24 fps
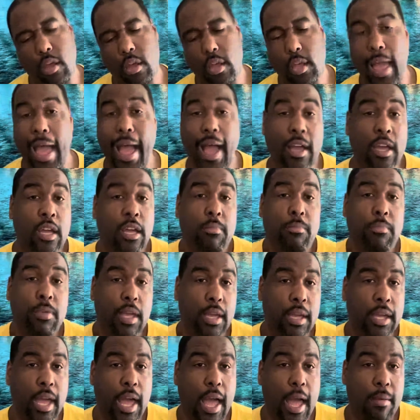I couldn't be a
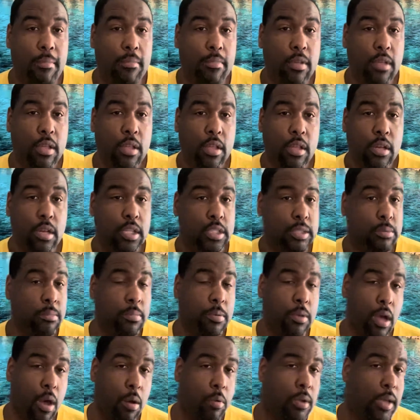cop because I'm going to be
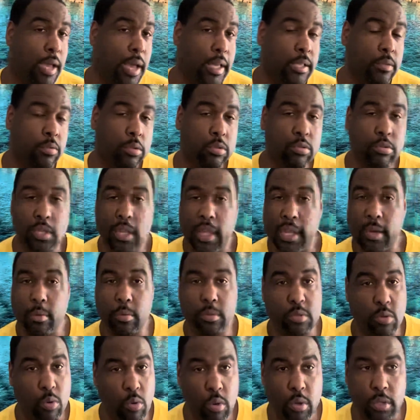all honest with you. Later with
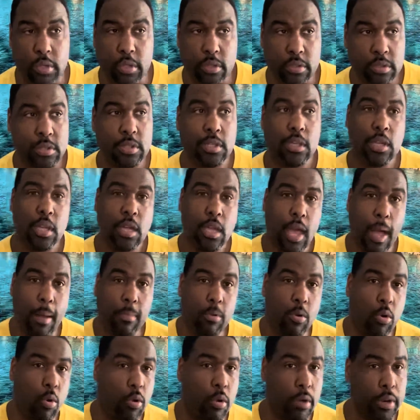the orders, I'm
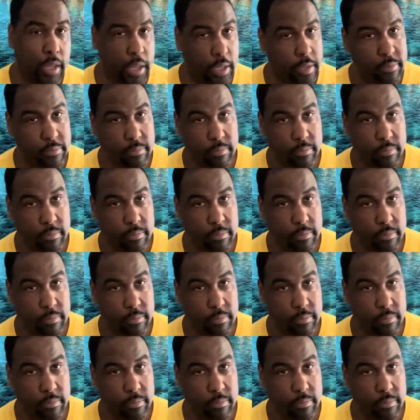going in.